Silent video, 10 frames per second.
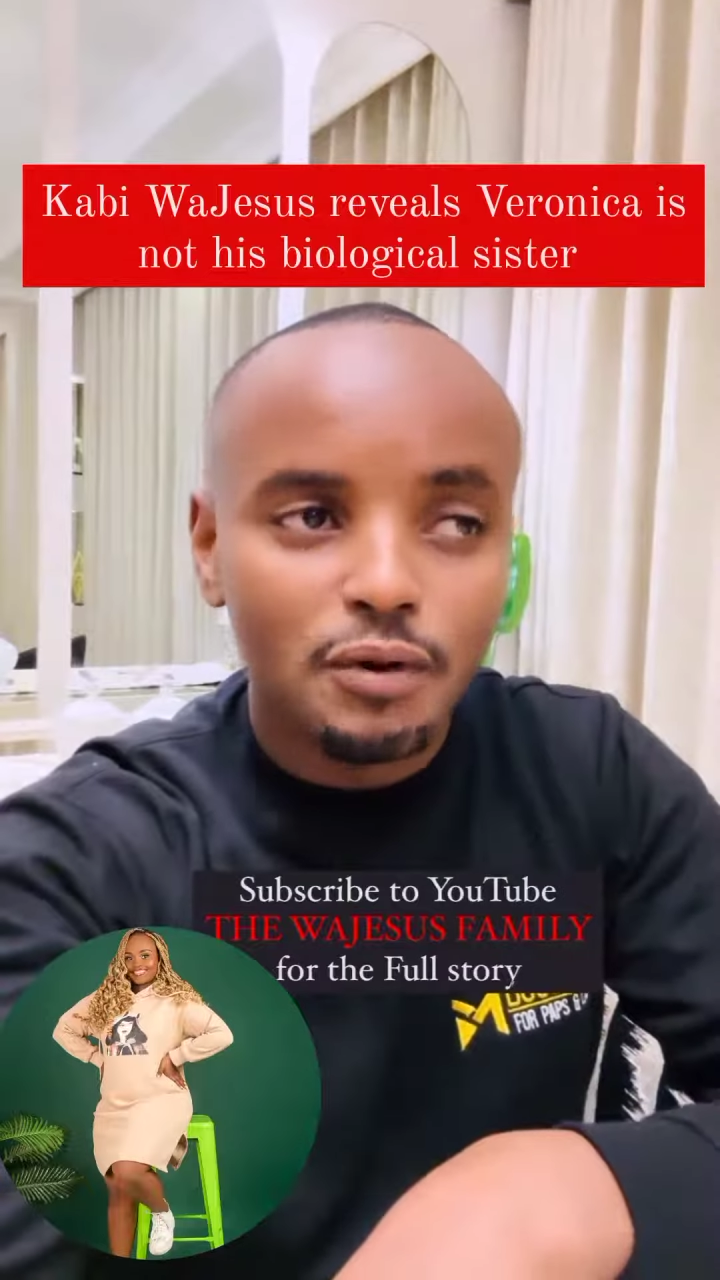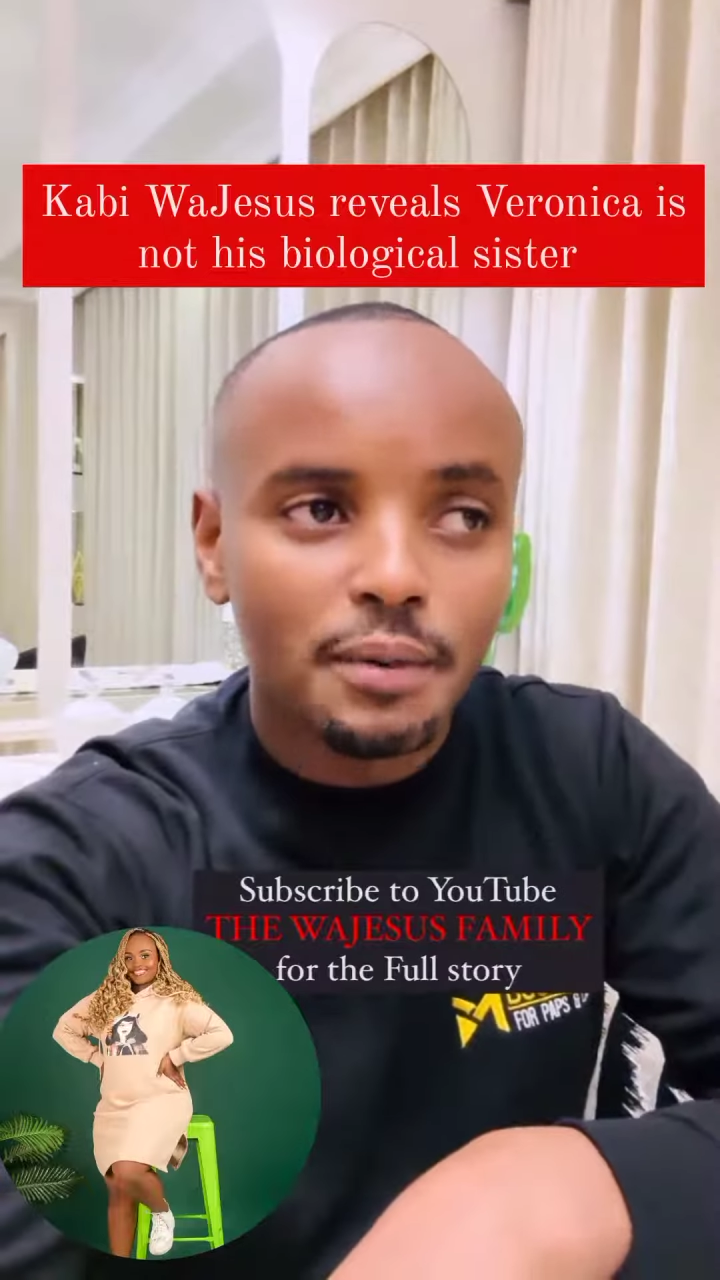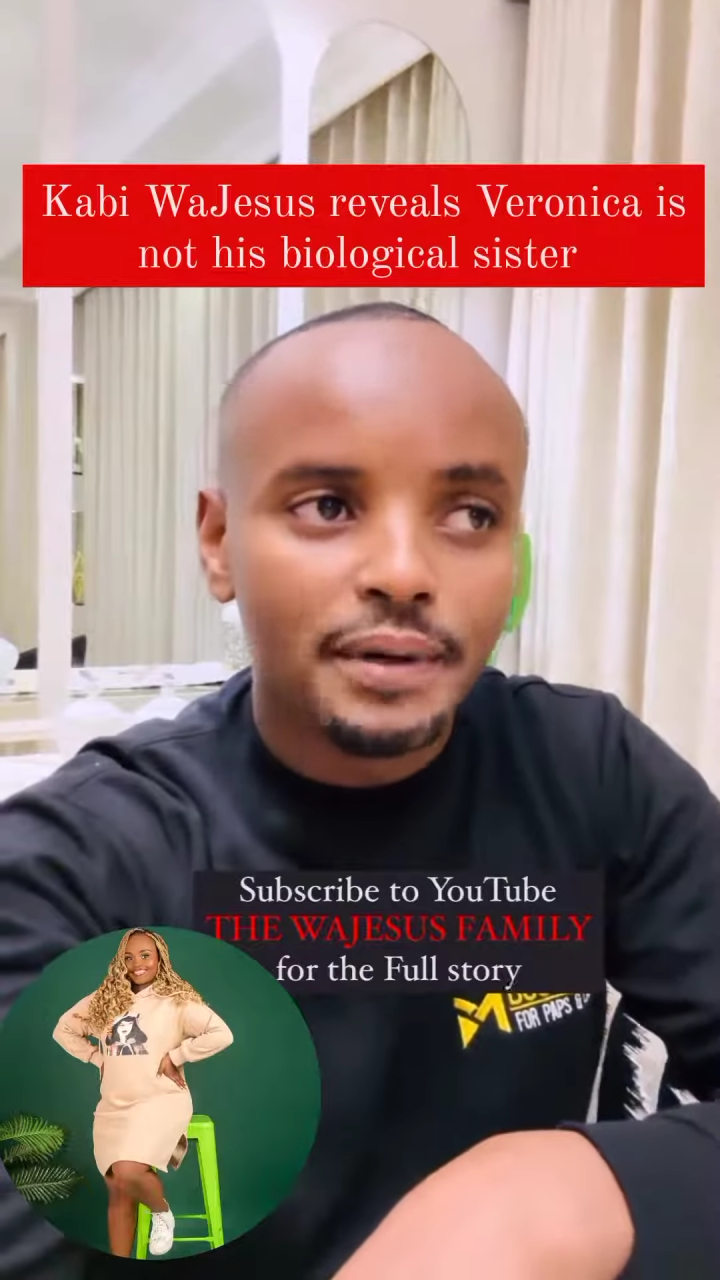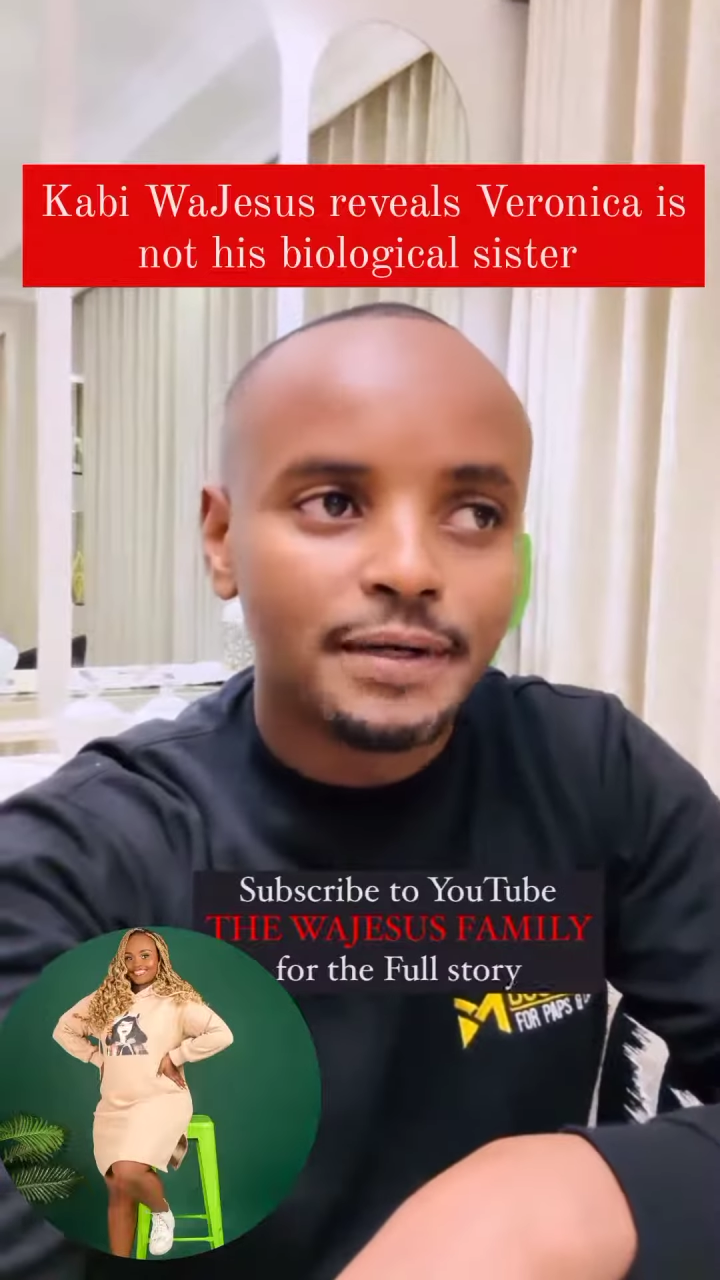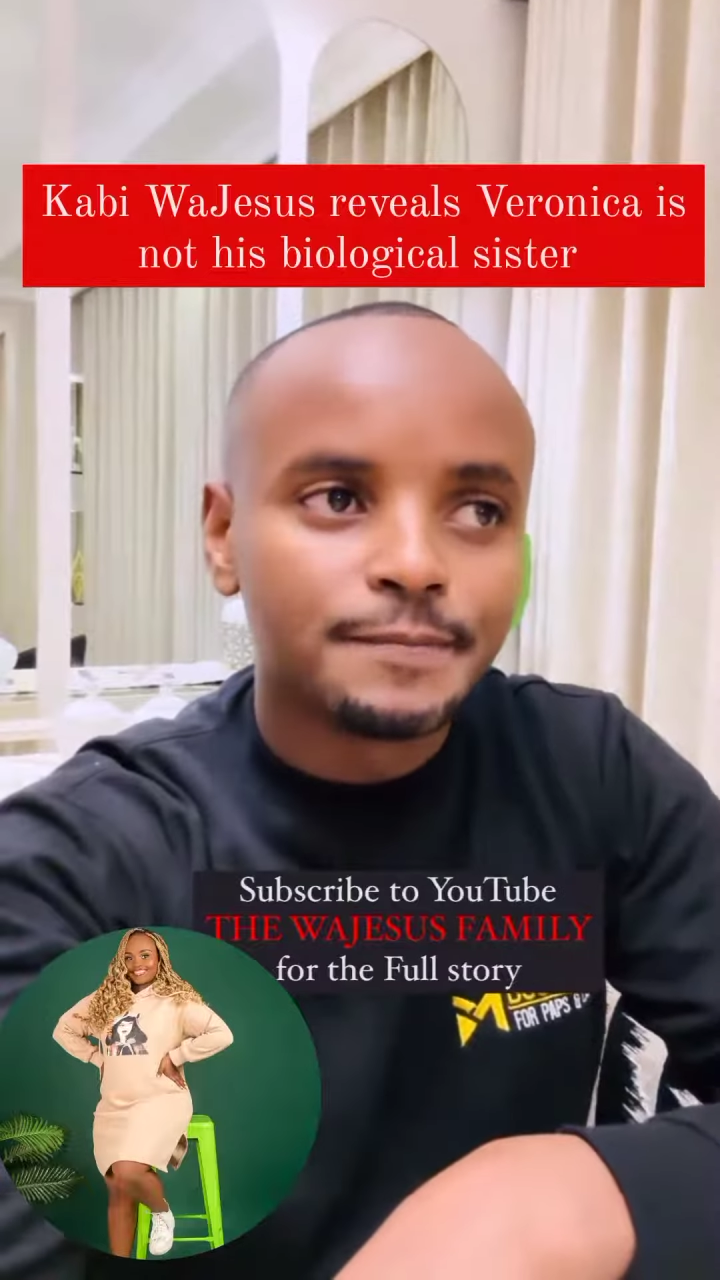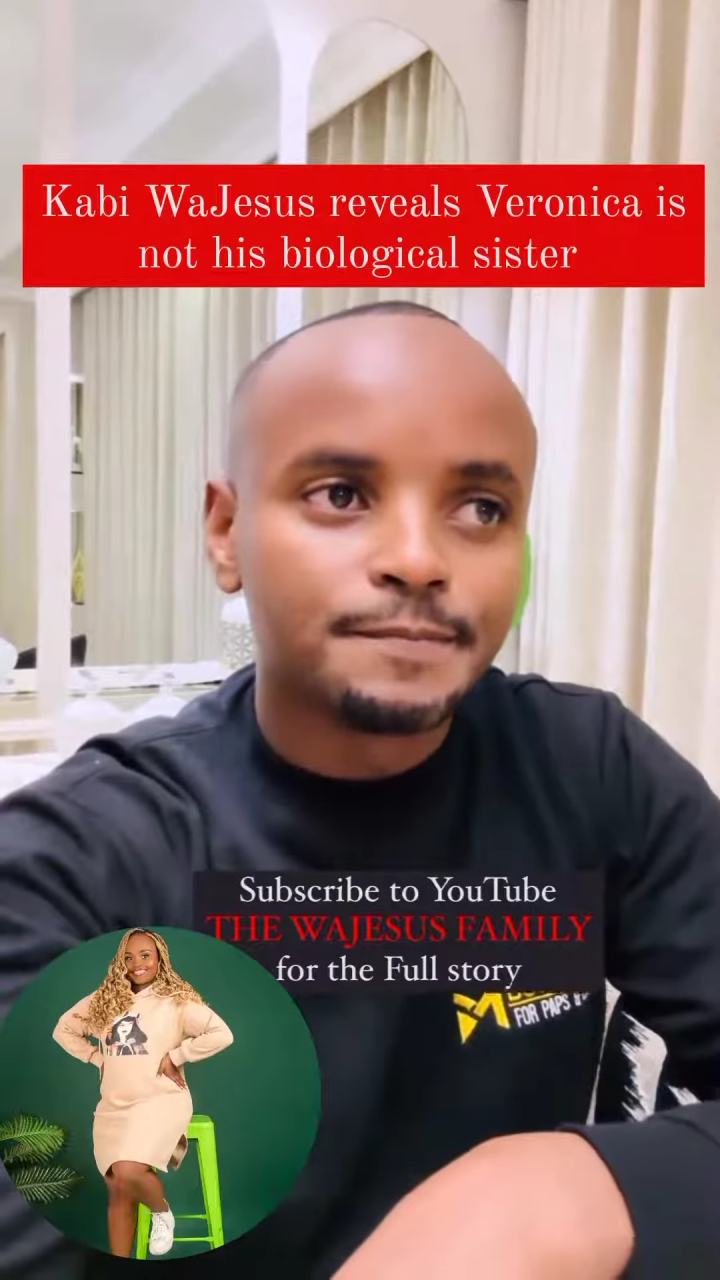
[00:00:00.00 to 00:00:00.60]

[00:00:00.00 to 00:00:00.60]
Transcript: hapa.